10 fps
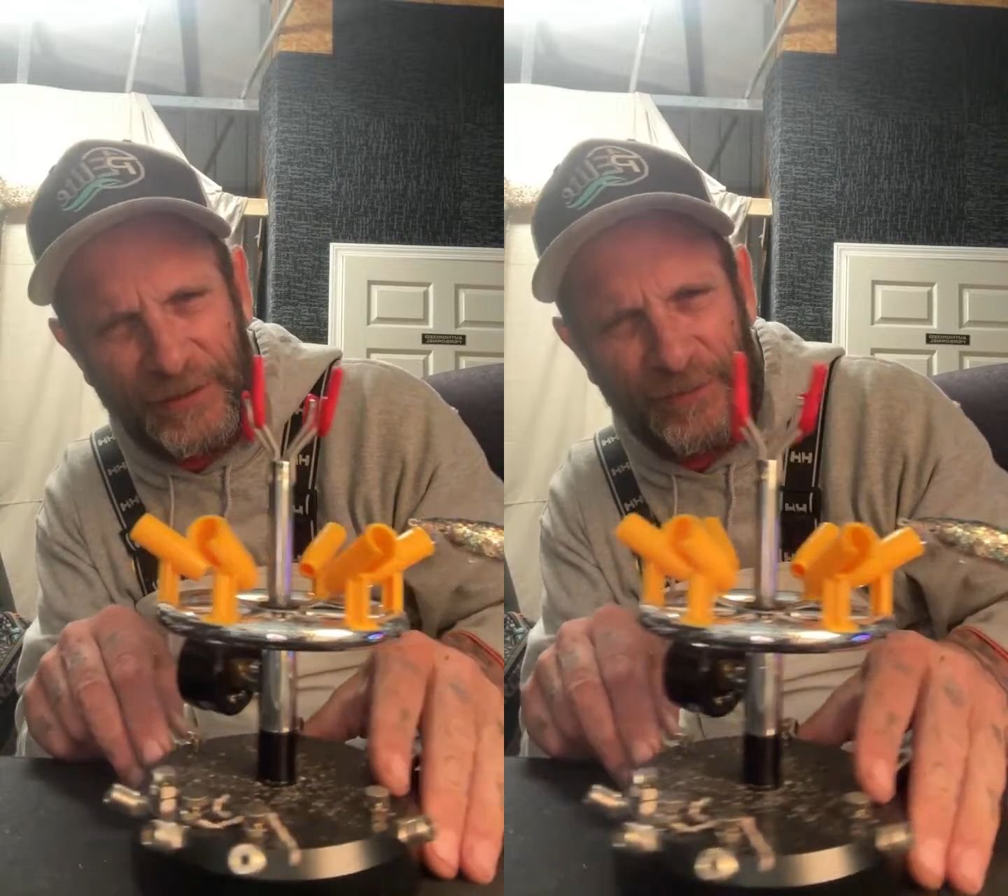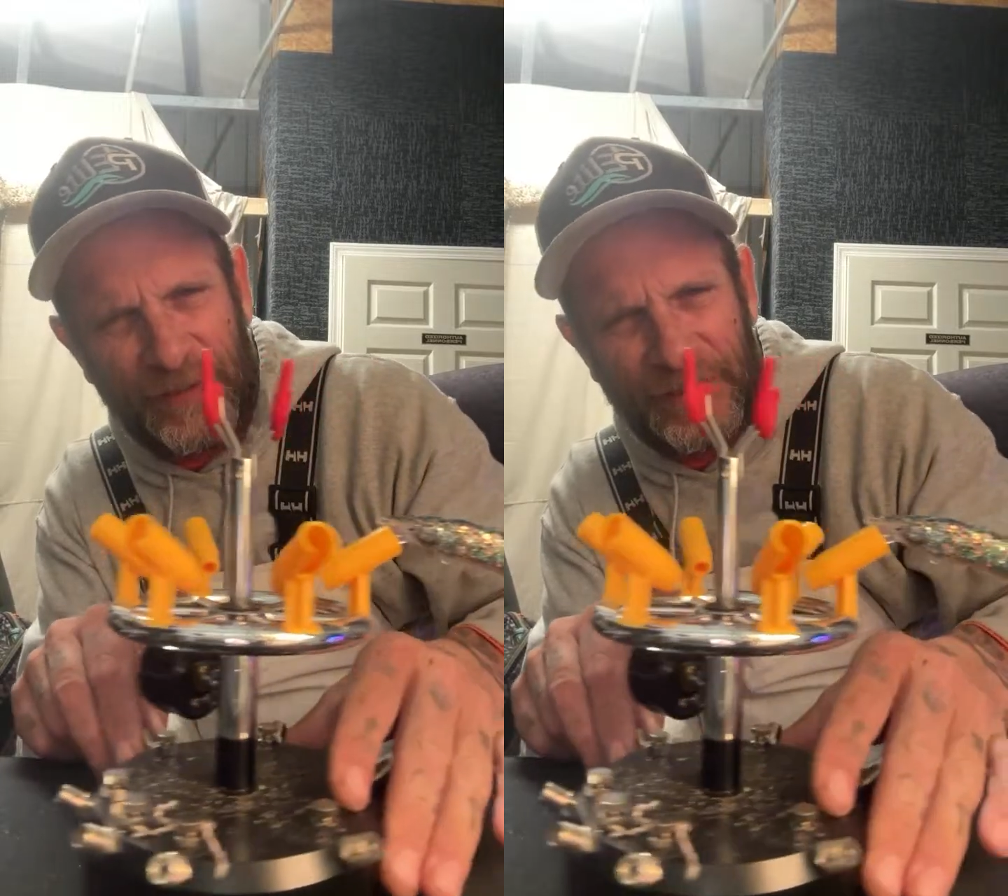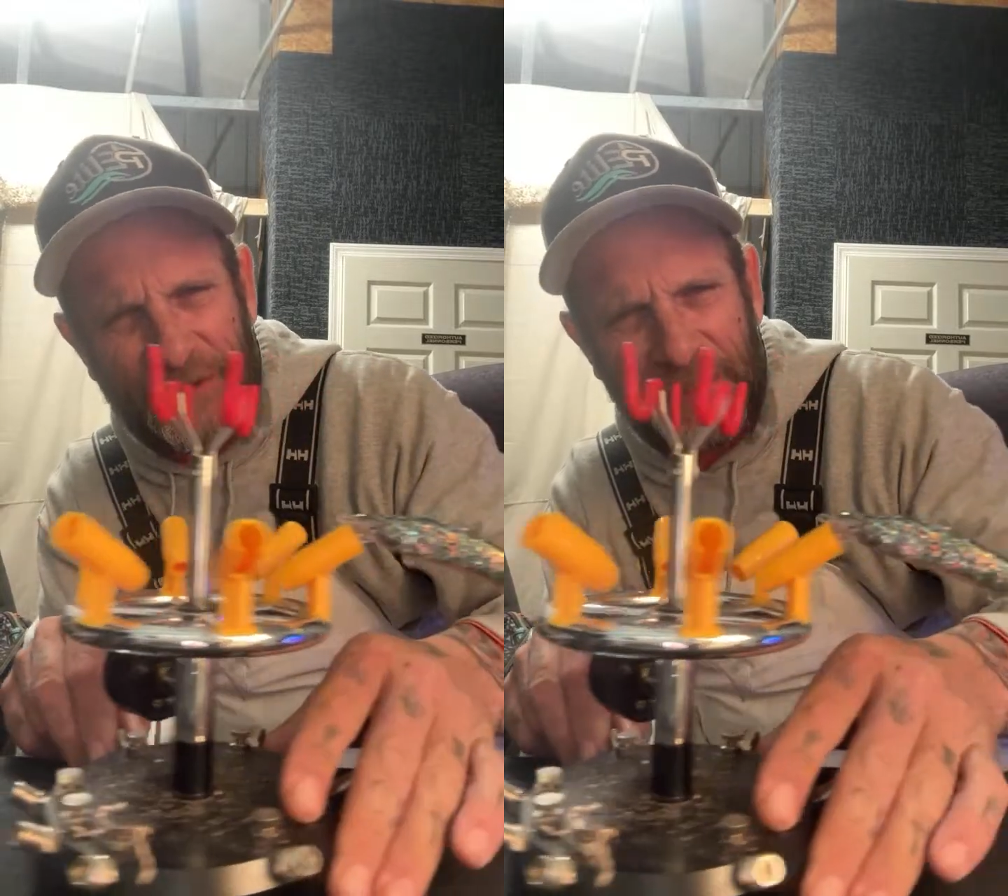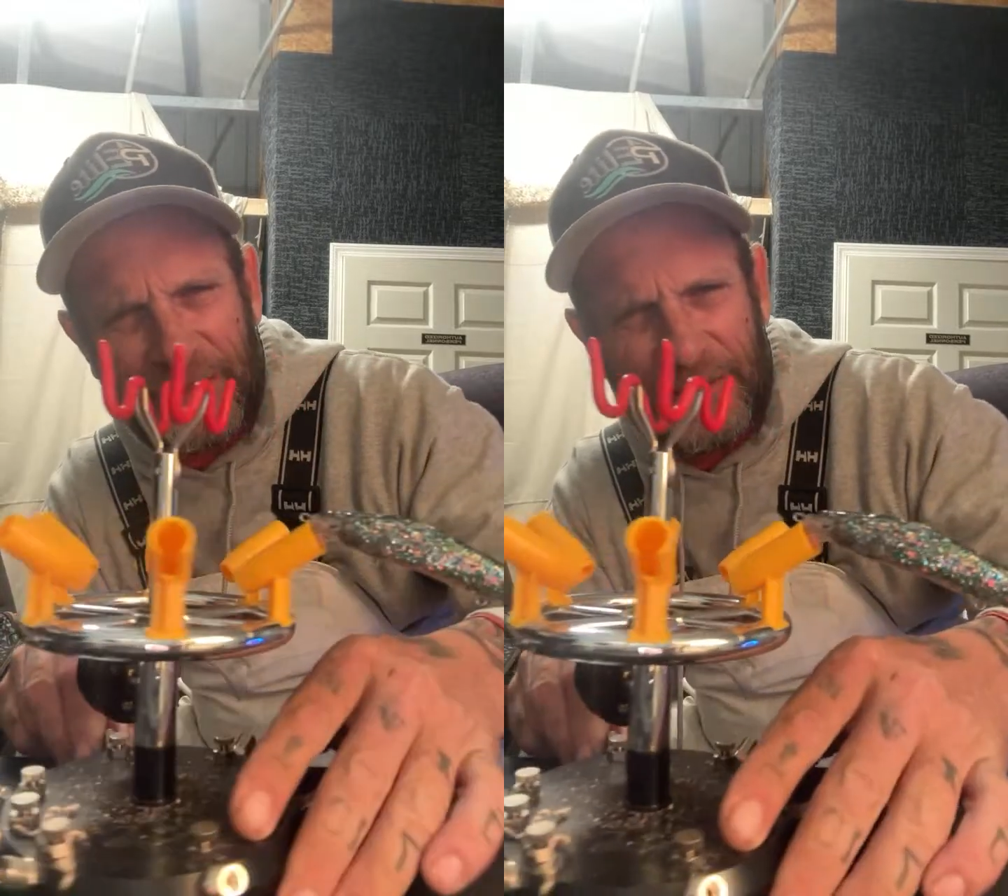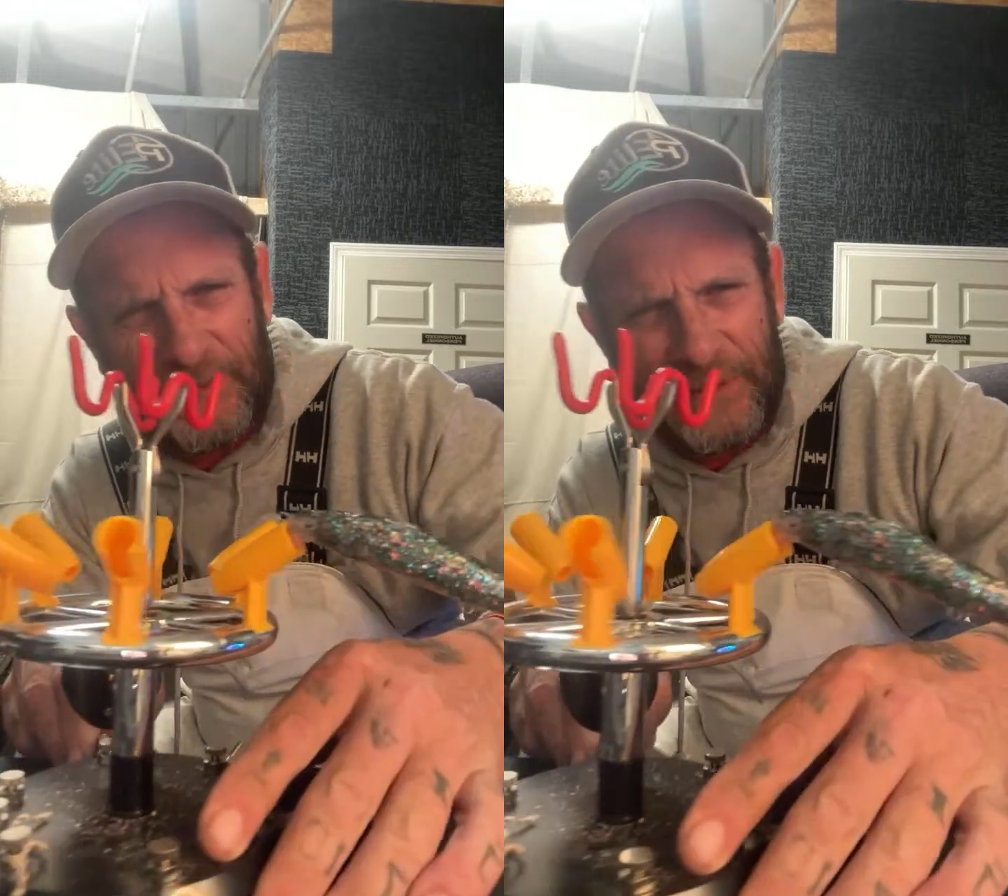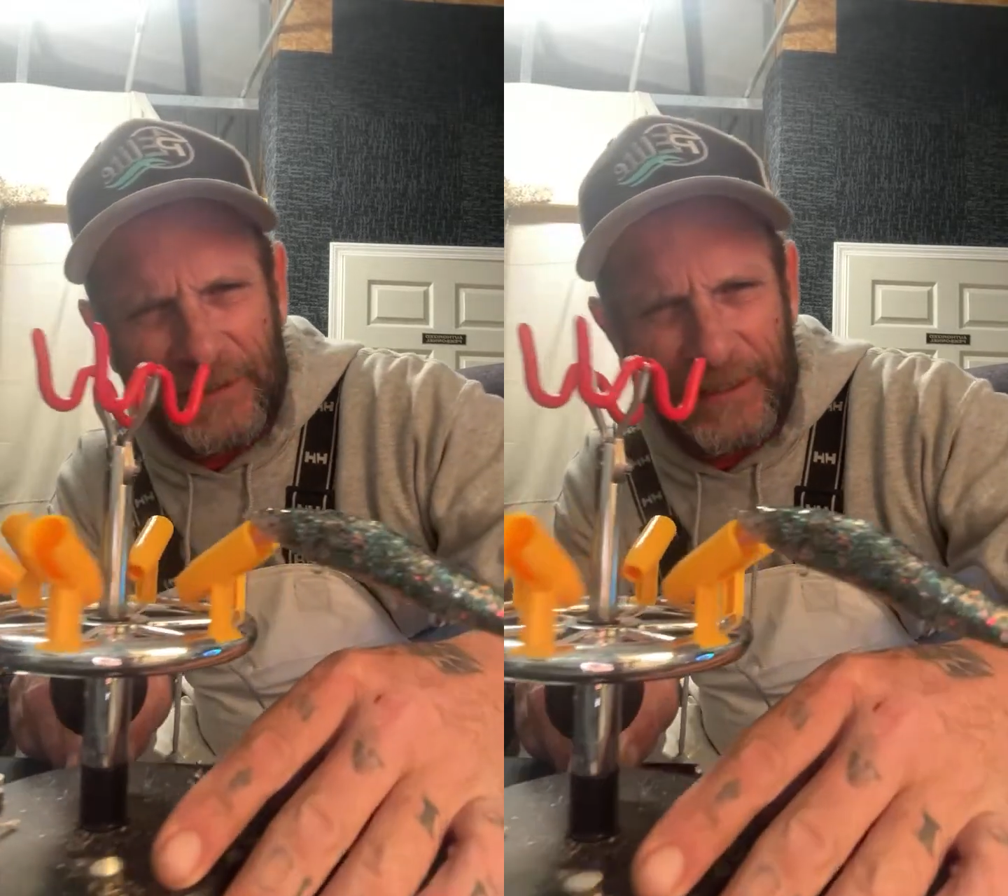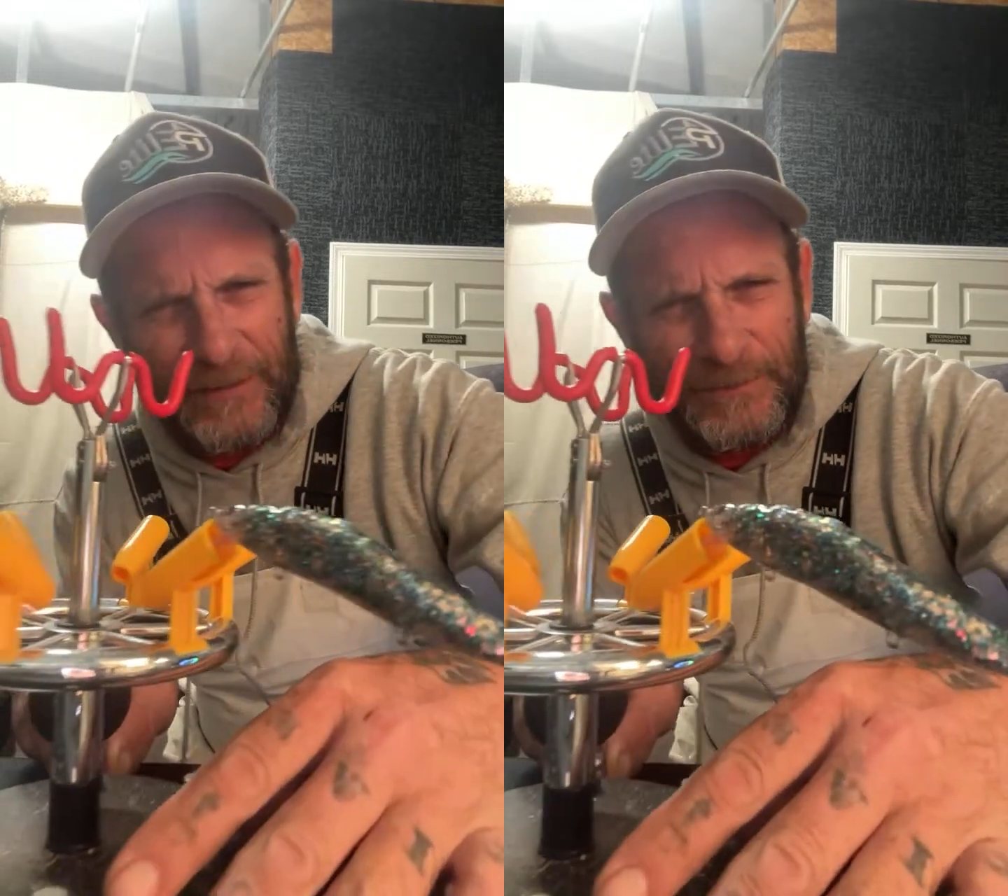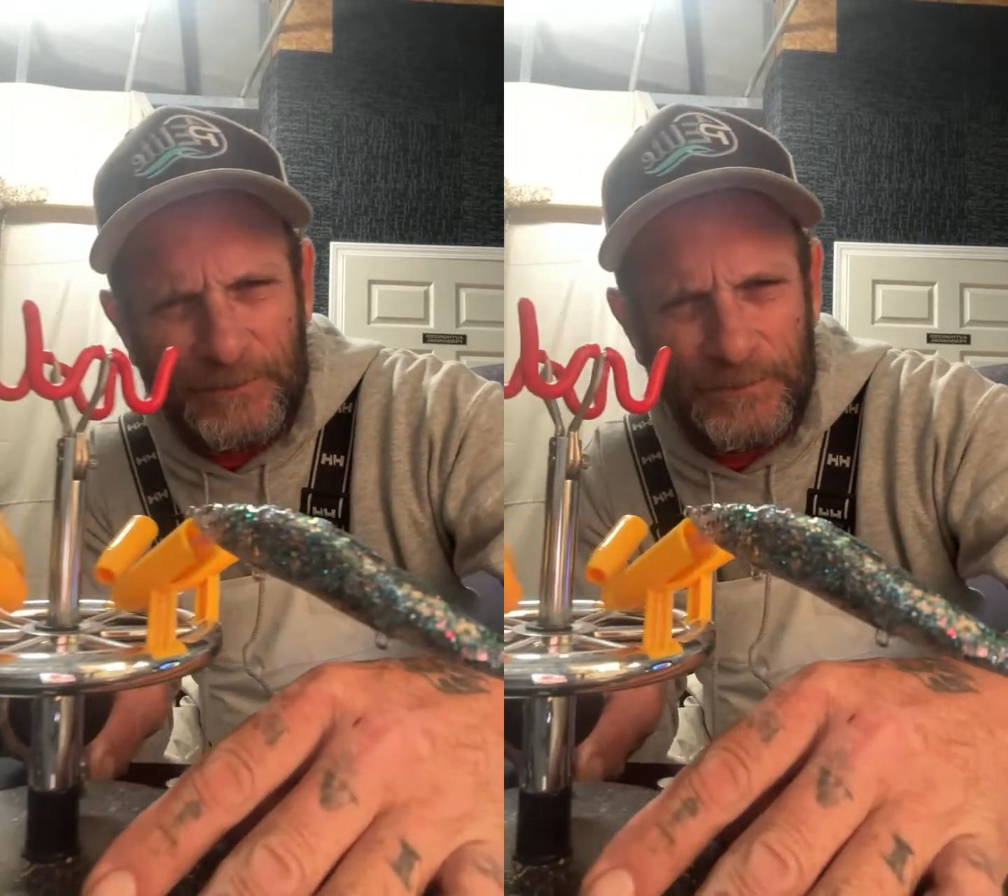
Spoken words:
you this. Check this rig out.